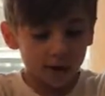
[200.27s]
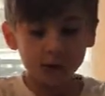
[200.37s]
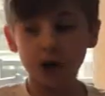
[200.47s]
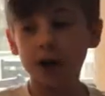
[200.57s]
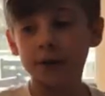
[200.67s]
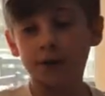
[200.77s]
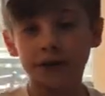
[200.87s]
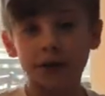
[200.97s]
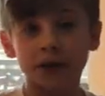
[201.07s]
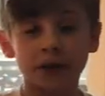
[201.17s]
forgot if I
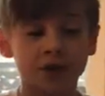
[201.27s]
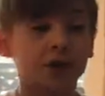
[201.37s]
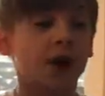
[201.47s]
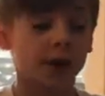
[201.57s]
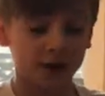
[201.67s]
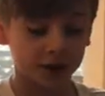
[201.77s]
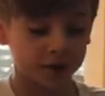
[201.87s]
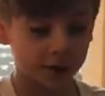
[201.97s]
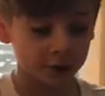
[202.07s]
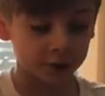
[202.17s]
said this or not. He's
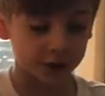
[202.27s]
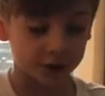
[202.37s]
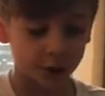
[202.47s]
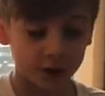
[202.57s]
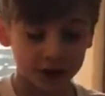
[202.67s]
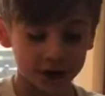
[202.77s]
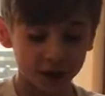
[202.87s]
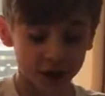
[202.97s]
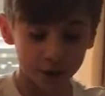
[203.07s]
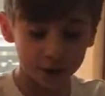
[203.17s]
filled with corn
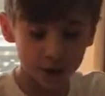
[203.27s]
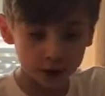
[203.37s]
syrup.